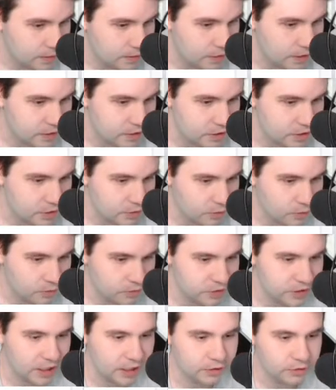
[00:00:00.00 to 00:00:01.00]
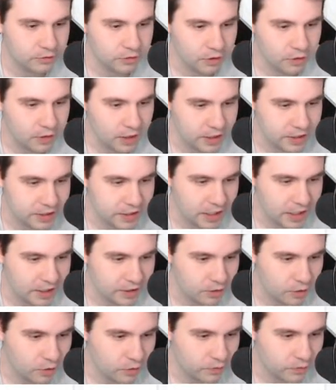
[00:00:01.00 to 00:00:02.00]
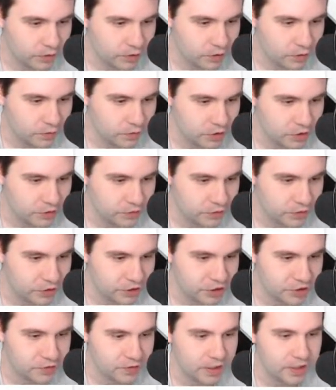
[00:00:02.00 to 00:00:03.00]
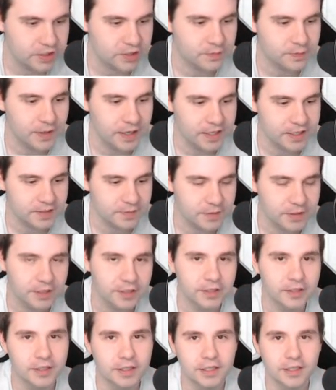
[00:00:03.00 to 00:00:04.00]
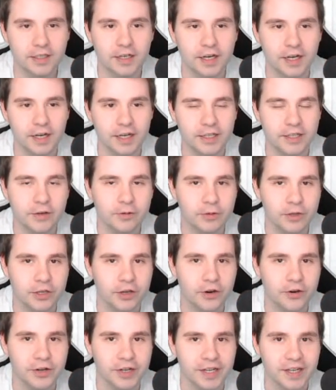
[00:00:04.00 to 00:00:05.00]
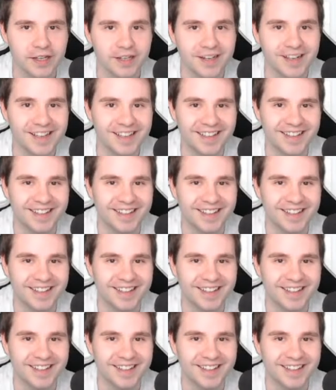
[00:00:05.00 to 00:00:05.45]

Thoughts on the old yellow Gohan dying over and over for just try to surpass me? Here we go again.